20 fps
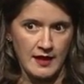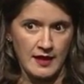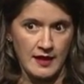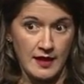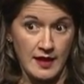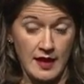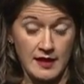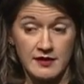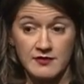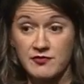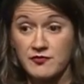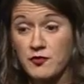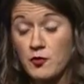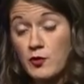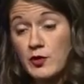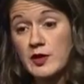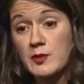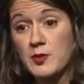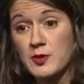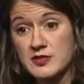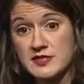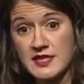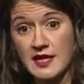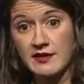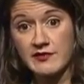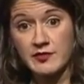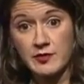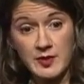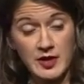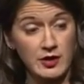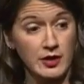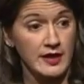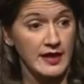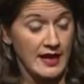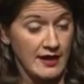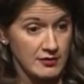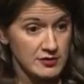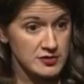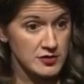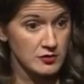And in 40% of American
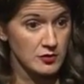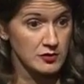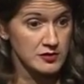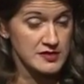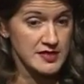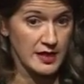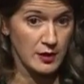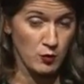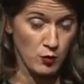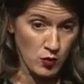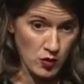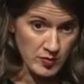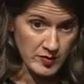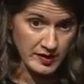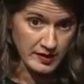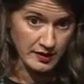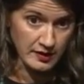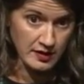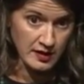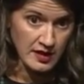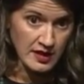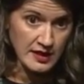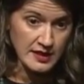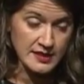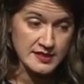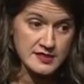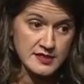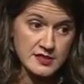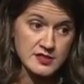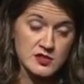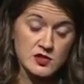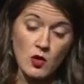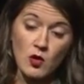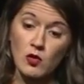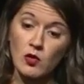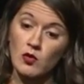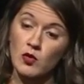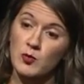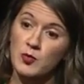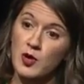households, a woman is the
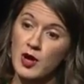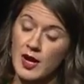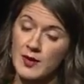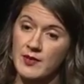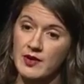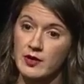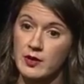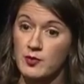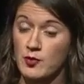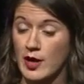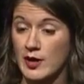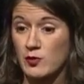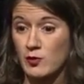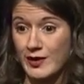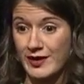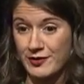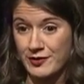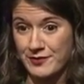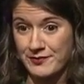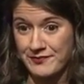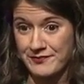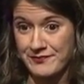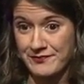sole or primary breadwinner.